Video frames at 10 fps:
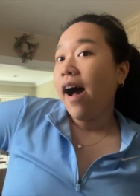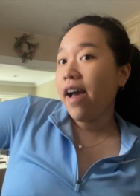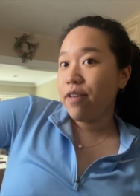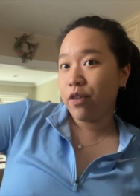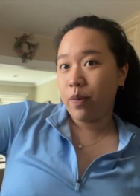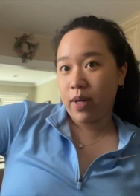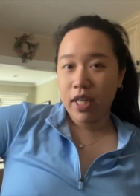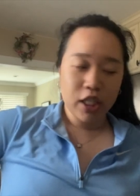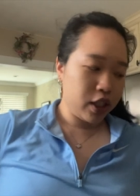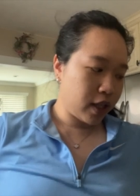everyone,
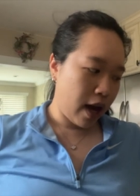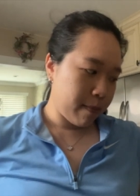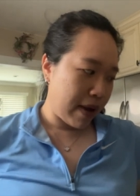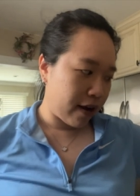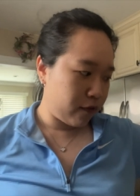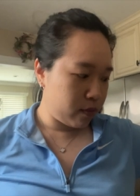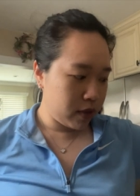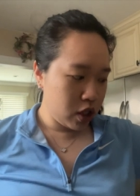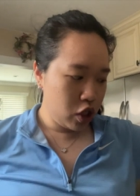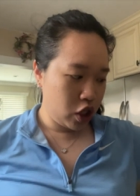I just got back from
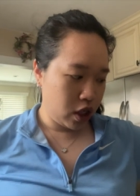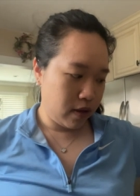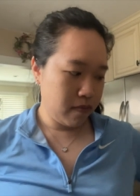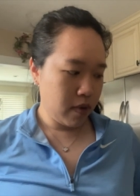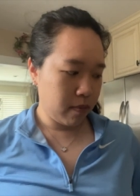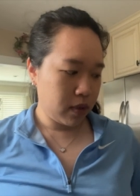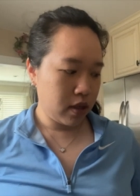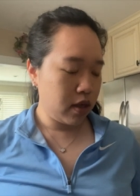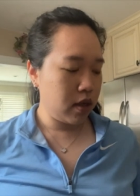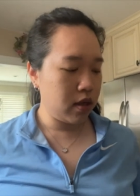the gym. I'm
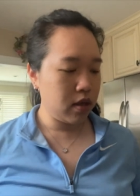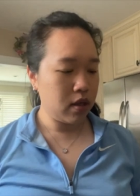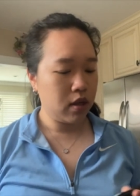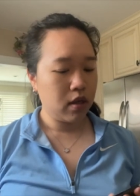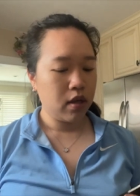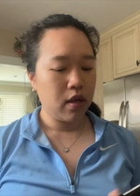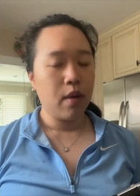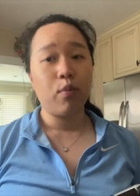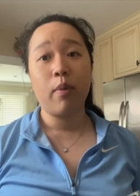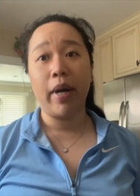gonna
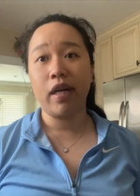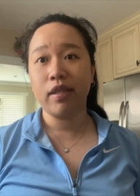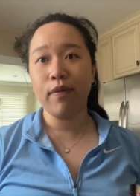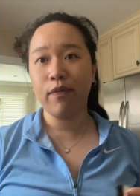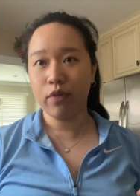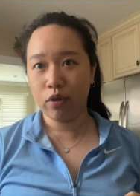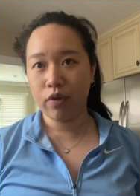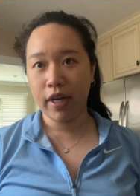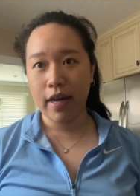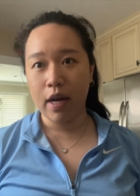prepare some food
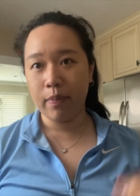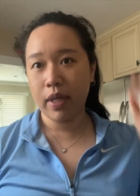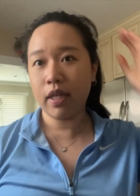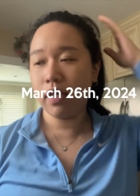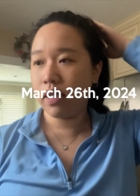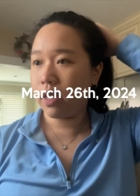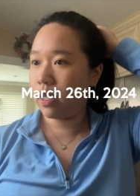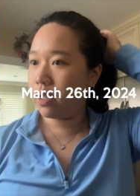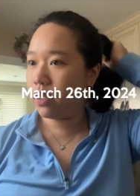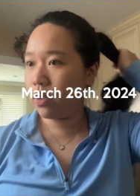right now because
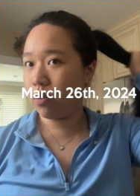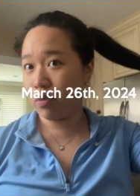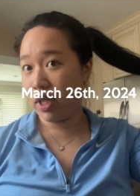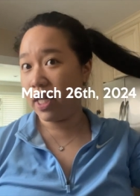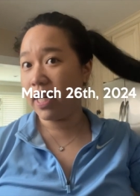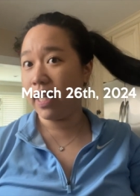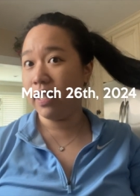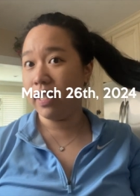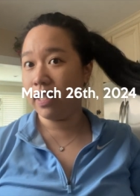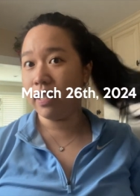it's three and I
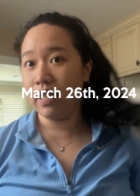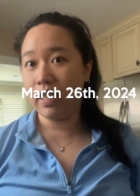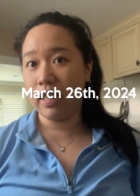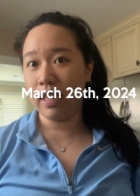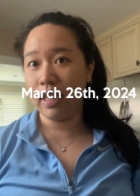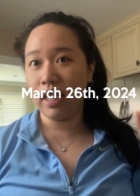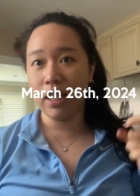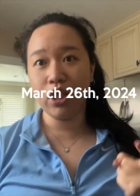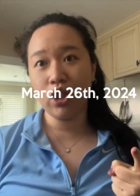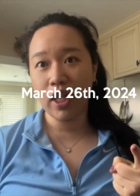didn't eat
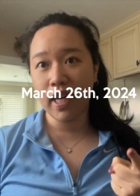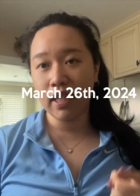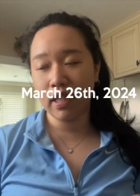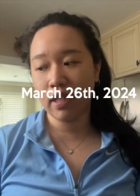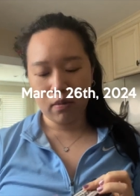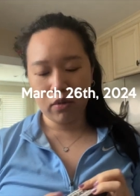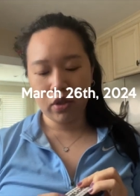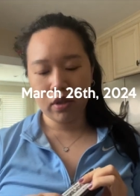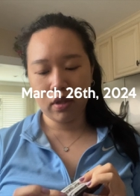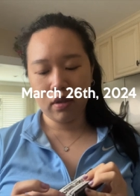lunch yet. I'm
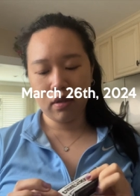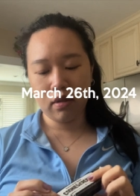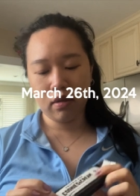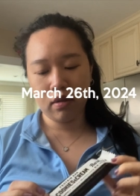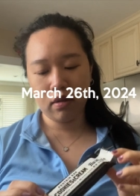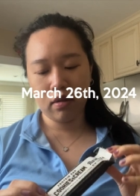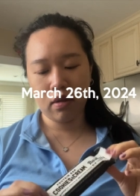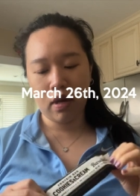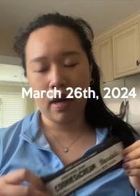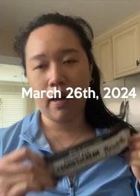just gonna
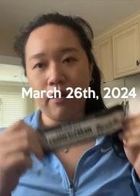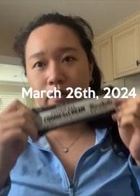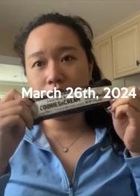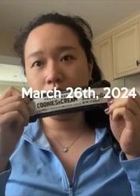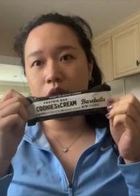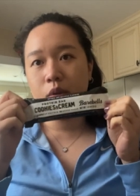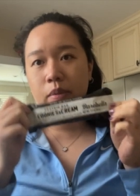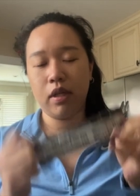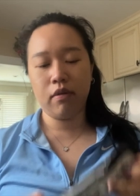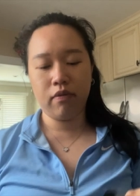have a little
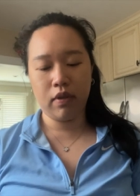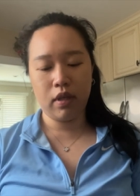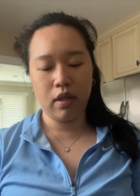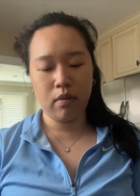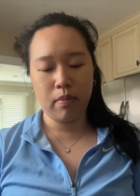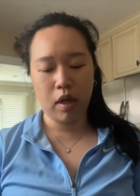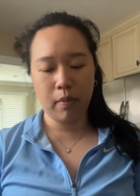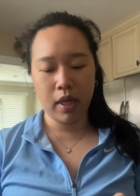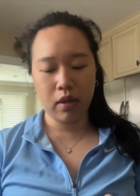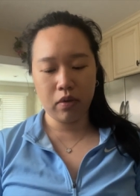bit of the
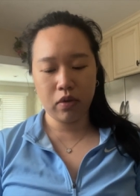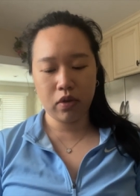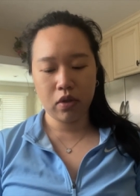Barebells